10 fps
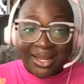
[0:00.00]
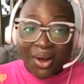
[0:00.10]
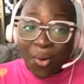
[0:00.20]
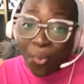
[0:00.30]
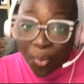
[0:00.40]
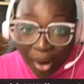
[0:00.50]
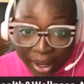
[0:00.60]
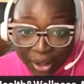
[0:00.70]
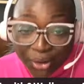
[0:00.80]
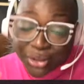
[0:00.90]

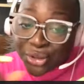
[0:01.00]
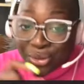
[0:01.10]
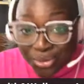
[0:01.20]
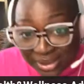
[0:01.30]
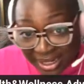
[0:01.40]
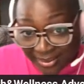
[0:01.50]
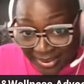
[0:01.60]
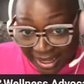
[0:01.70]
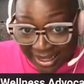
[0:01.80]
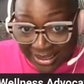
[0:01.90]
one or two
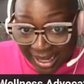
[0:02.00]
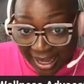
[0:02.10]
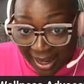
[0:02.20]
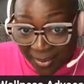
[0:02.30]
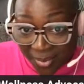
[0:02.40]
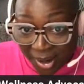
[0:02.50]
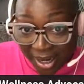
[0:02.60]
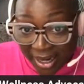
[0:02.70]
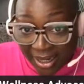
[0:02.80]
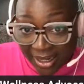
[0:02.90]
steps at a time, right?